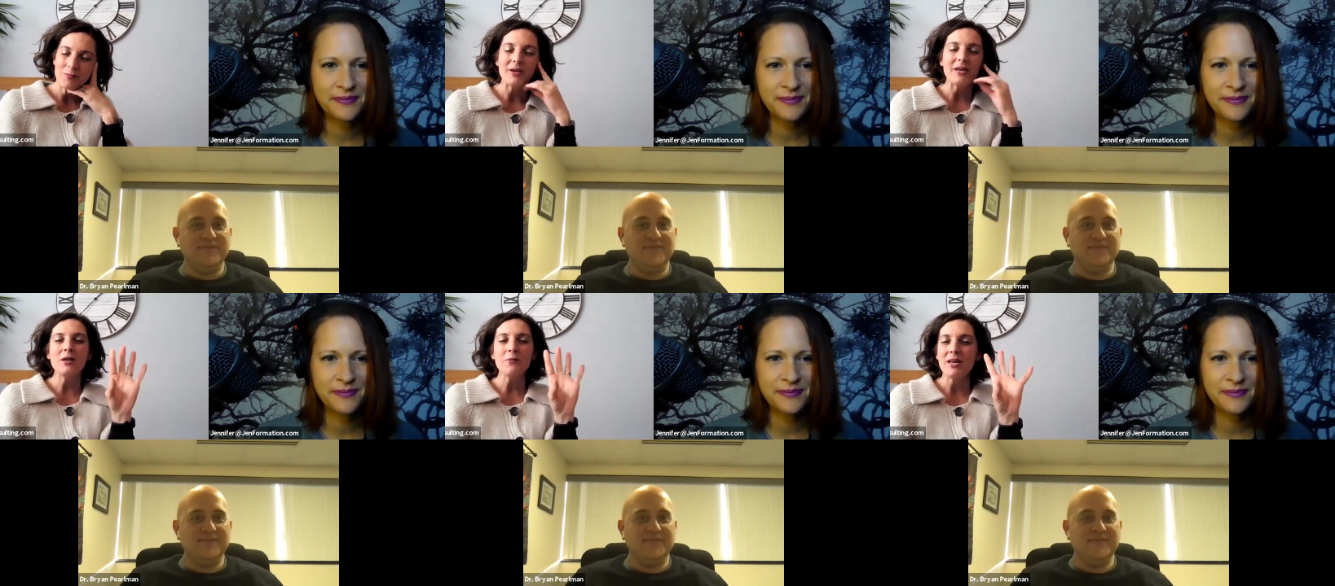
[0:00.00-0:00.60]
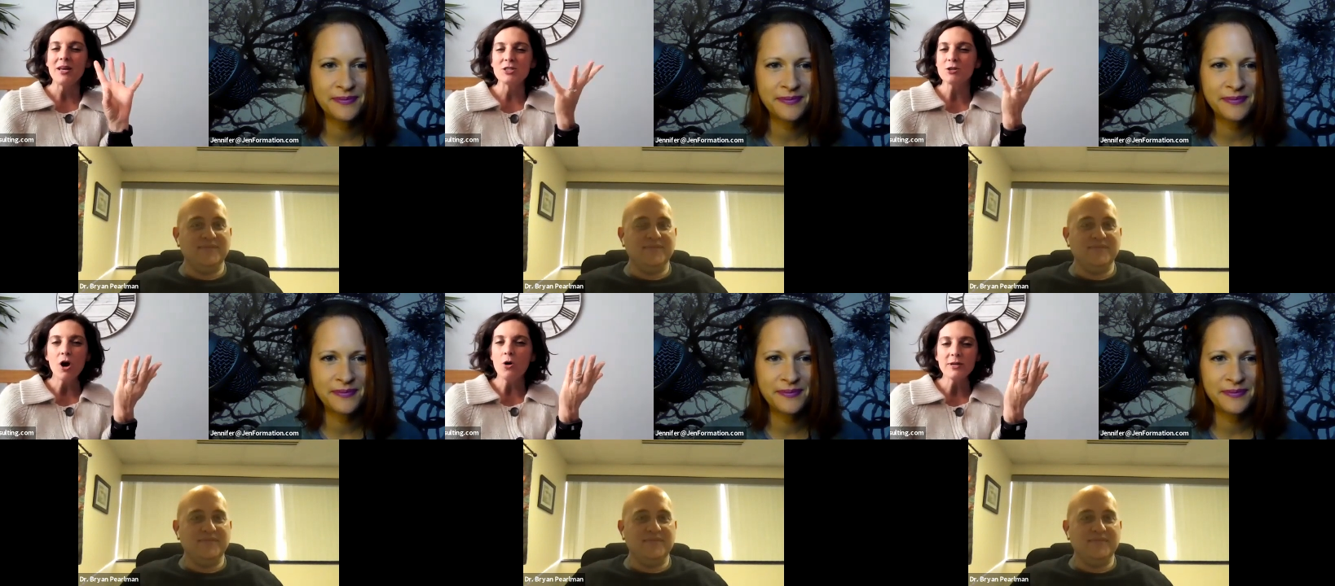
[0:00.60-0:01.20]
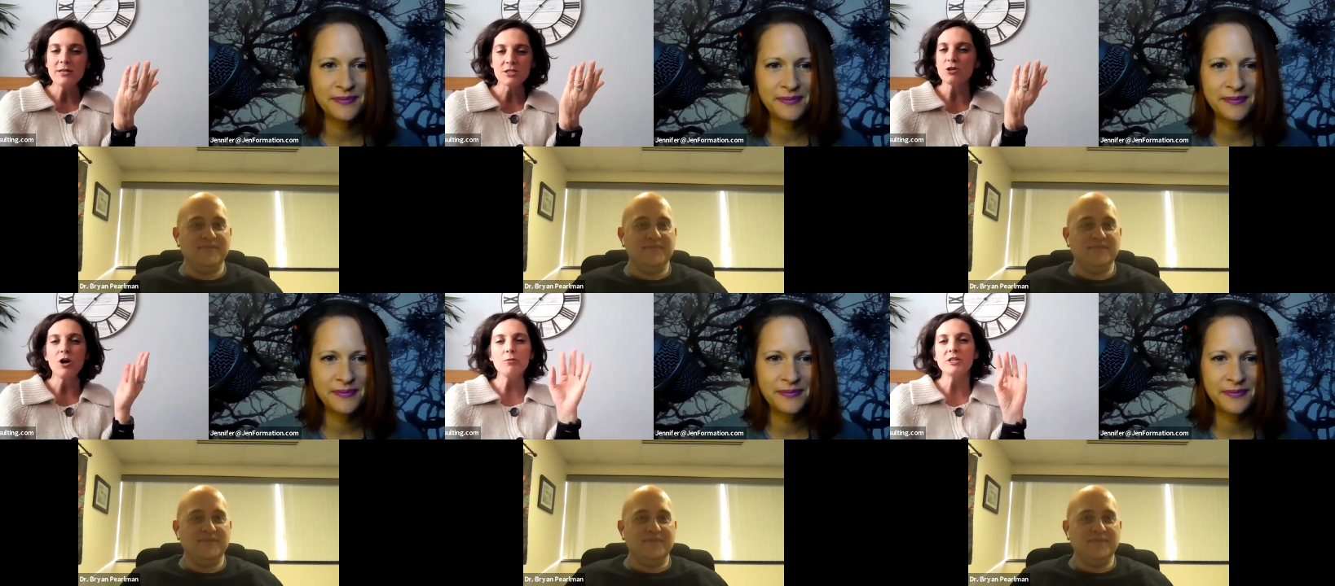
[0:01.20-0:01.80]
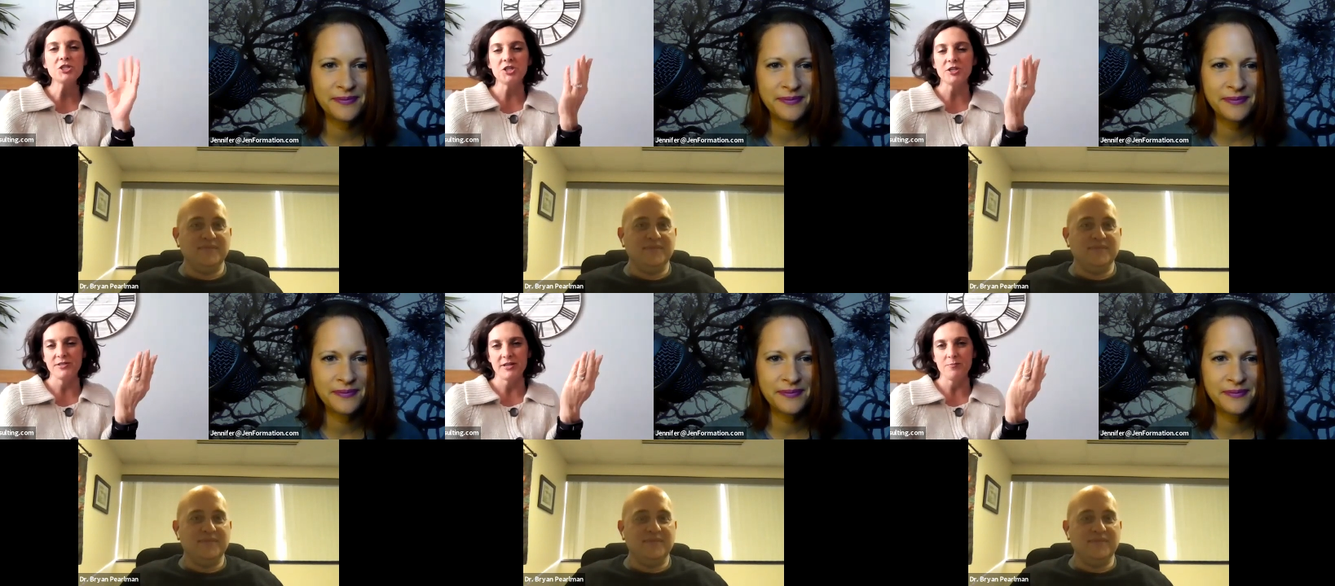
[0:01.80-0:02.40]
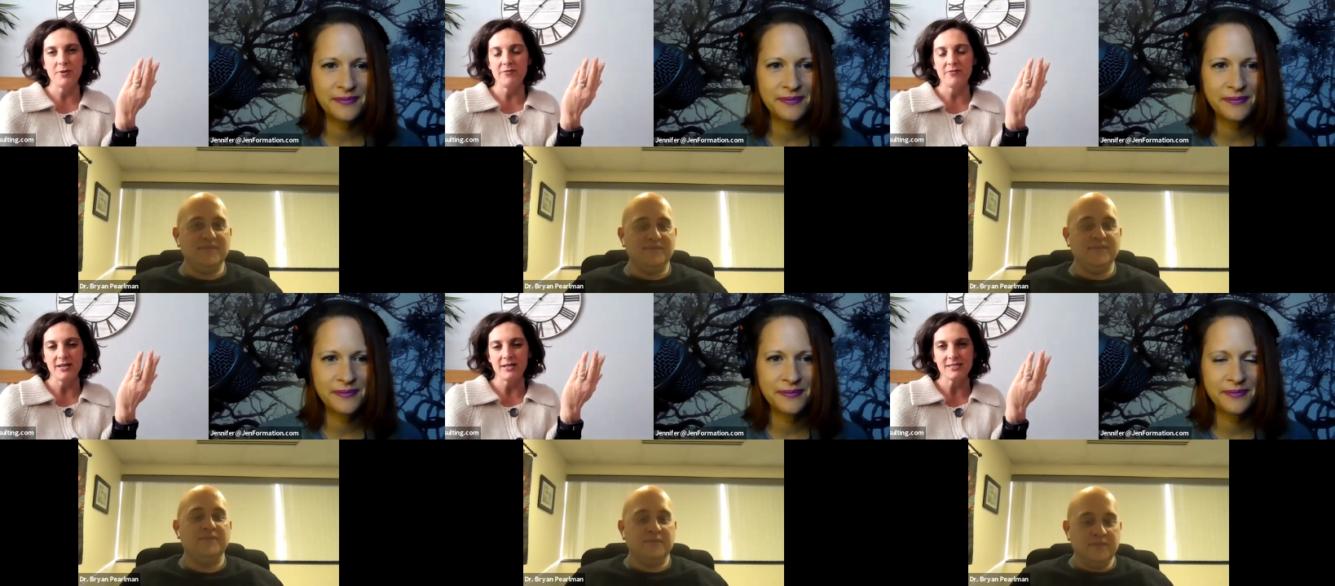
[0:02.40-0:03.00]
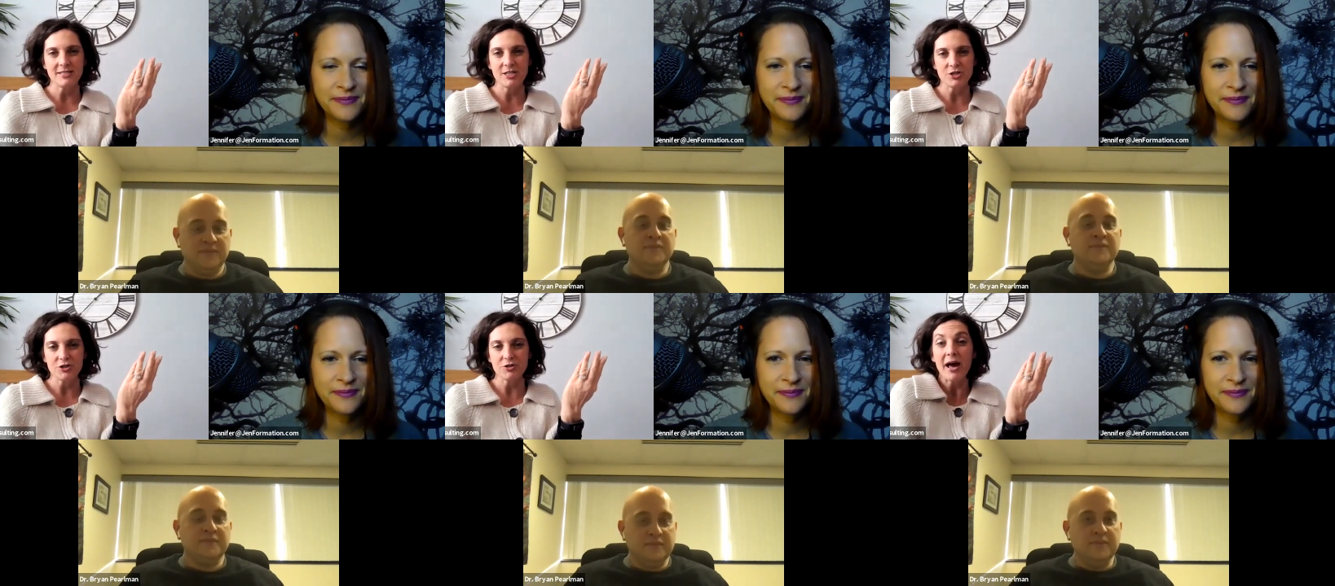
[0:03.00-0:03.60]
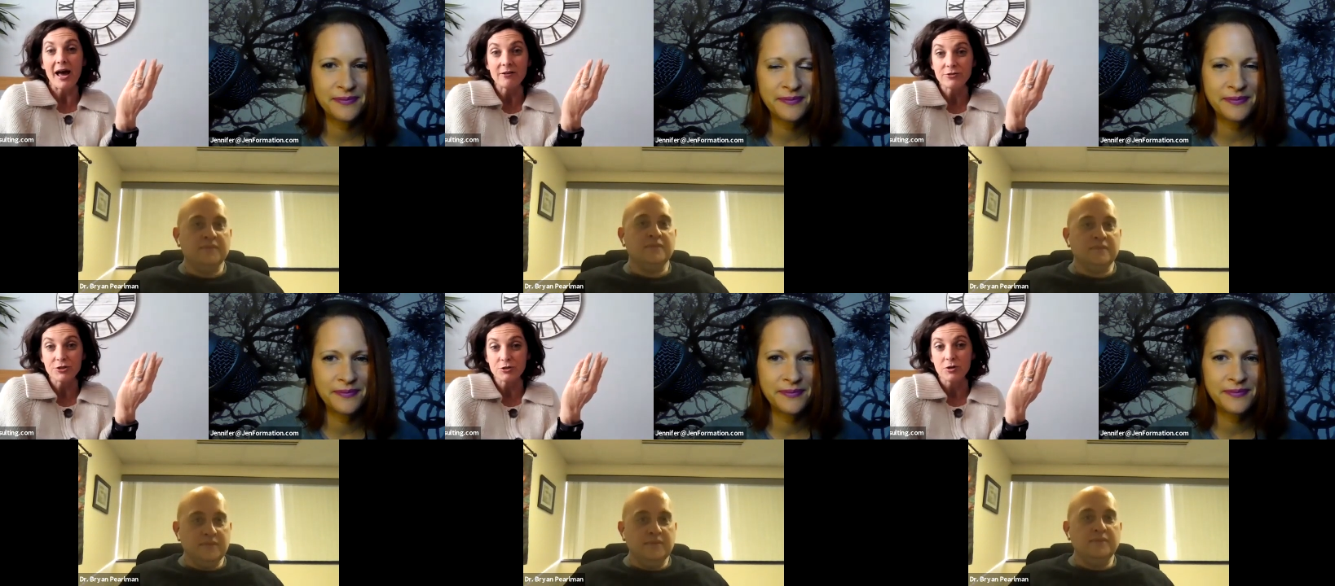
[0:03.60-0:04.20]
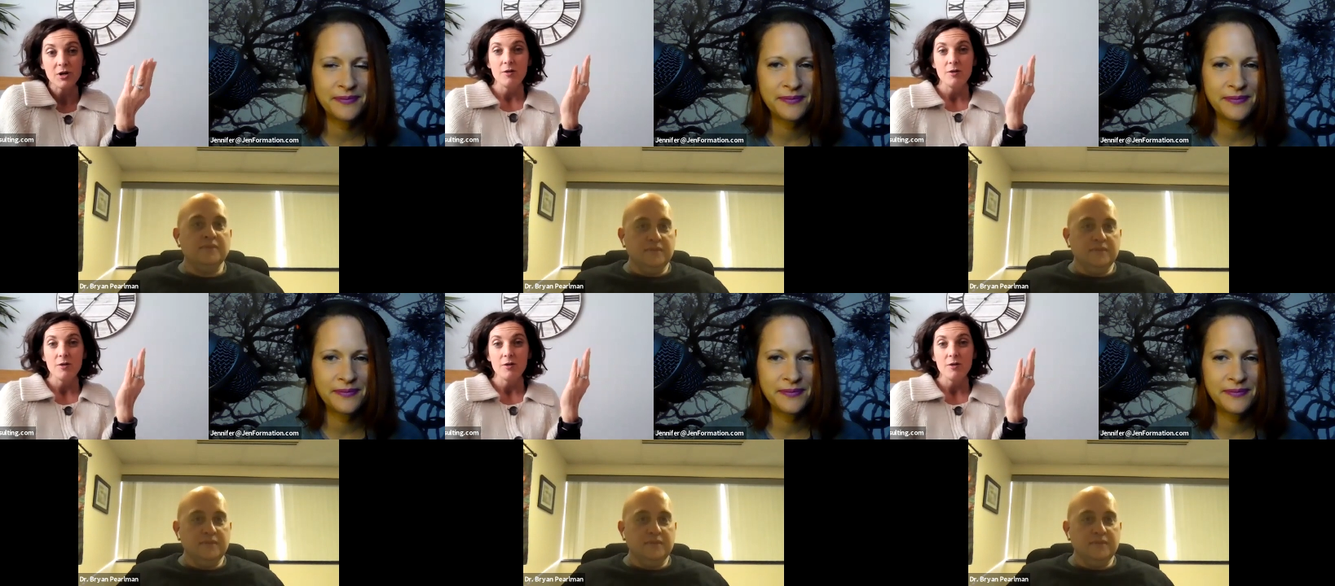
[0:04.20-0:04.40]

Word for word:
Speaker 1: but anyway you're always you're always shifting and pivoting as a teacher you have to